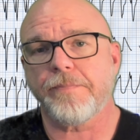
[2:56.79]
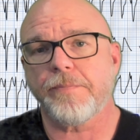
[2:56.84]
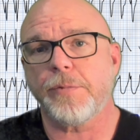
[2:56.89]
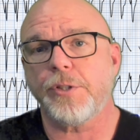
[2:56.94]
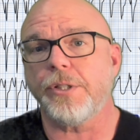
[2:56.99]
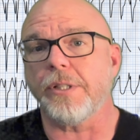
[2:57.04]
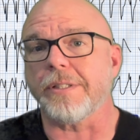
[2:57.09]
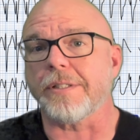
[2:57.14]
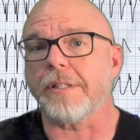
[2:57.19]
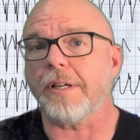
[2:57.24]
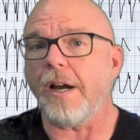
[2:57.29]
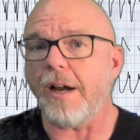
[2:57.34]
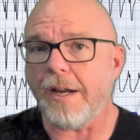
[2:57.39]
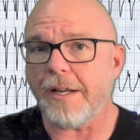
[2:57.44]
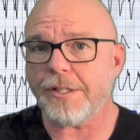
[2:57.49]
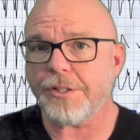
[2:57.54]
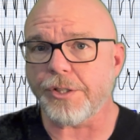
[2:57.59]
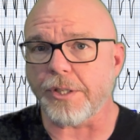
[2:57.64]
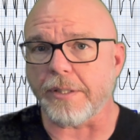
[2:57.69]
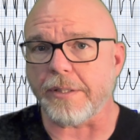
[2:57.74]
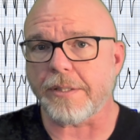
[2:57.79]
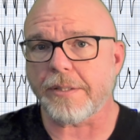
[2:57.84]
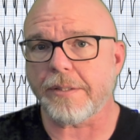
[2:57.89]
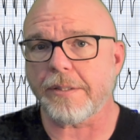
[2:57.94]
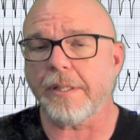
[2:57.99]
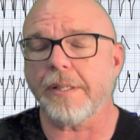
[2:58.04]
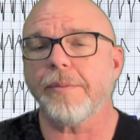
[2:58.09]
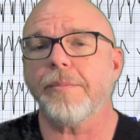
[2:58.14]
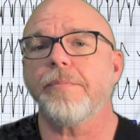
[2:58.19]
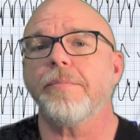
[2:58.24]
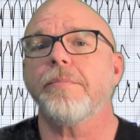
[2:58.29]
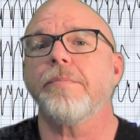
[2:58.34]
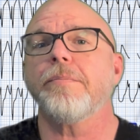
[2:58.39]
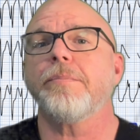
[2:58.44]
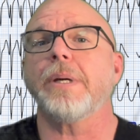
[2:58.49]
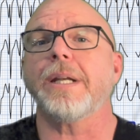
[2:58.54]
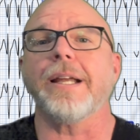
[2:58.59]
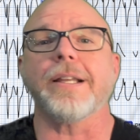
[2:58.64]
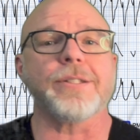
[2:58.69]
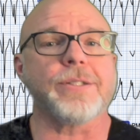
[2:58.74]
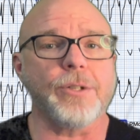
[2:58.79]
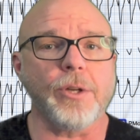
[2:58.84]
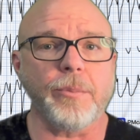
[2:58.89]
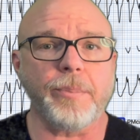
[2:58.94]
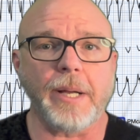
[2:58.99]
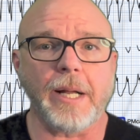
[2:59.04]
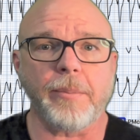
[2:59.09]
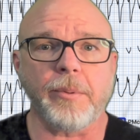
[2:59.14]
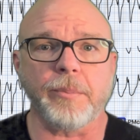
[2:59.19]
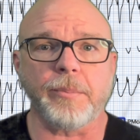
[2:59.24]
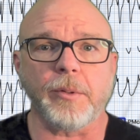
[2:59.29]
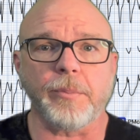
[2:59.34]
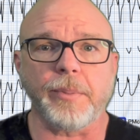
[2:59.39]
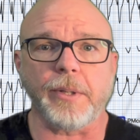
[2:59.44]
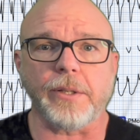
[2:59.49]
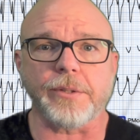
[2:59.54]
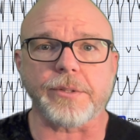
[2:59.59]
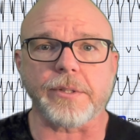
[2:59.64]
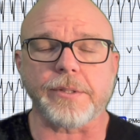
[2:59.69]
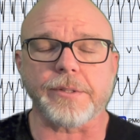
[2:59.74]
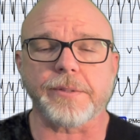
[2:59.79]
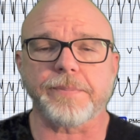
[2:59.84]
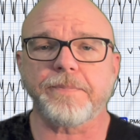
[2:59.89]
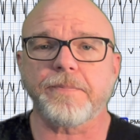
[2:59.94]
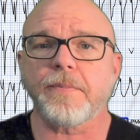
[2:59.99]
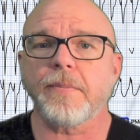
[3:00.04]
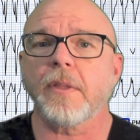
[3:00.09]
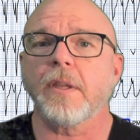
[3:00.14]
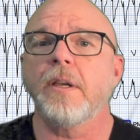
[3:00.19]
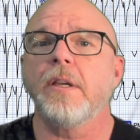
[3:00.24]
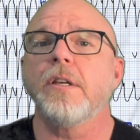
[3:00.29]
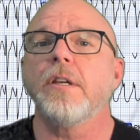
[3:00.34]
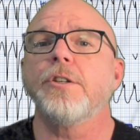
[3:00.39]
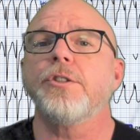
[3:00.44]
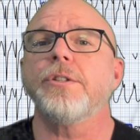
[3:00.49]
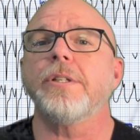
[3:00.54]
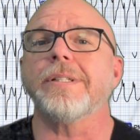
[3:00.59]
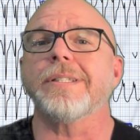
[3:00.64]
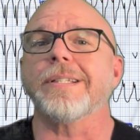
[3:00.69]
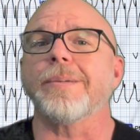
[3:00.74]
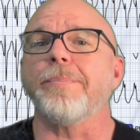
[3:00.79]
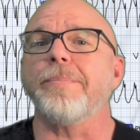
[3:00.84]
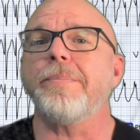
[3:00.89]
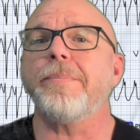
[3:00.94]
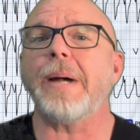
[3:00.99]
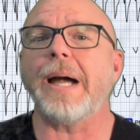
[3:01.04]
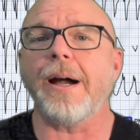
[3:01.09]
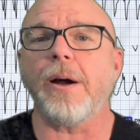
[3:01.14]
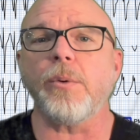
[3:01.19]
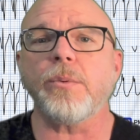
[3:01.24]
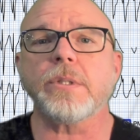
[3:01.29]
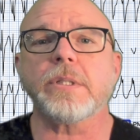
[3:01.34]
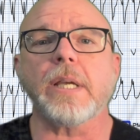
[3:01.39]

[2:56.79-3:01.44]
She is conscious, but has no palpable pulses. She is about